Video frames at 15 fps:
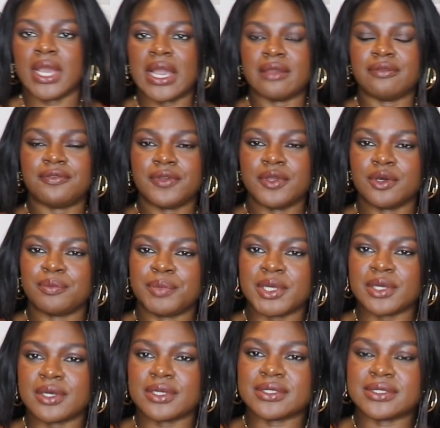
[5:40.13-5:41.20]
I feel
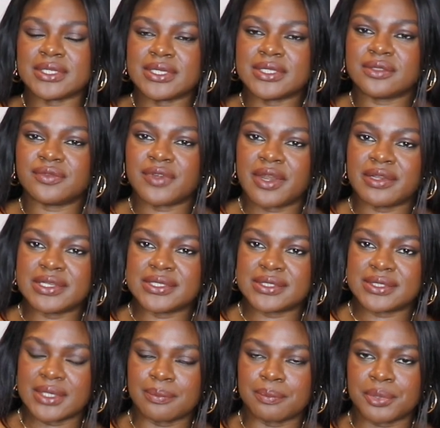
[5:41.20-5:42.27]
because it's very
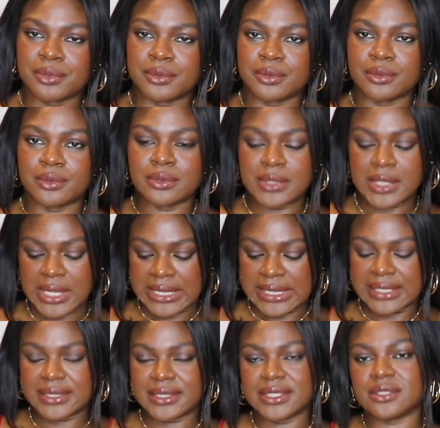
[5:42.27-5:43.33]
simple
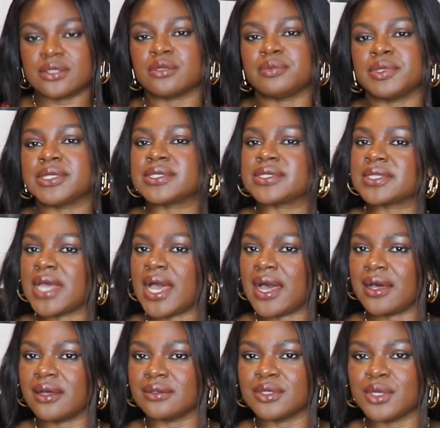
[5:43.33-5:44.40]
it needs to be
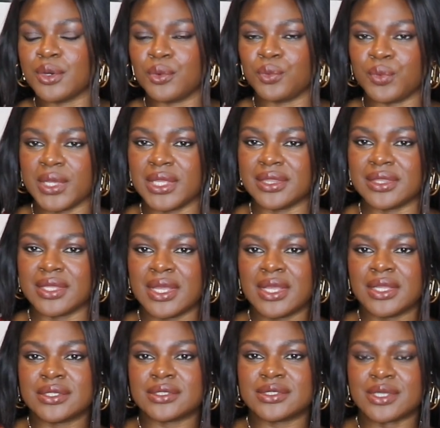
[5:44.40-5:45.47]
styled with
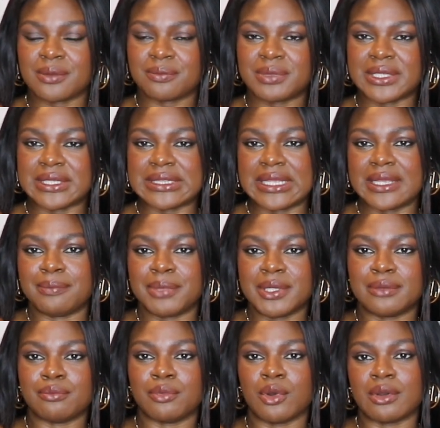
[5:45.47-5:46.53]
something a
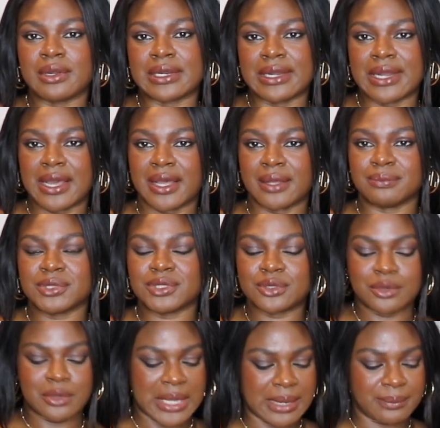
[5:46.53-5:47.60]
bit more glam
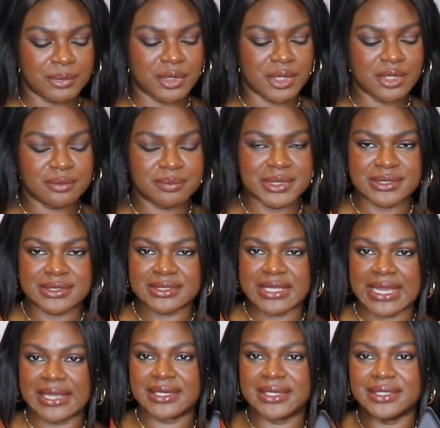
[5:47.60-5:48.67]
so I'm going to be
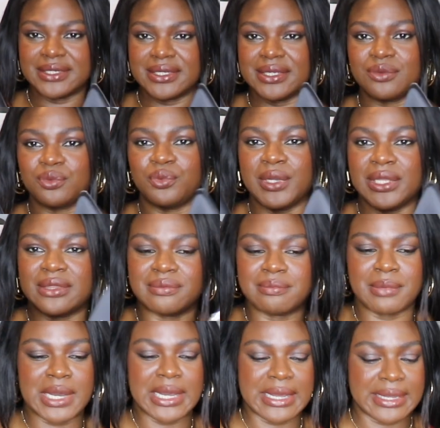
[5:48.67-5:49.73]
styling it with
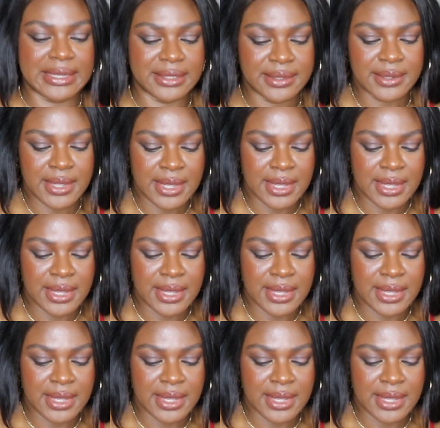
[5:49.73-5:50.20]
my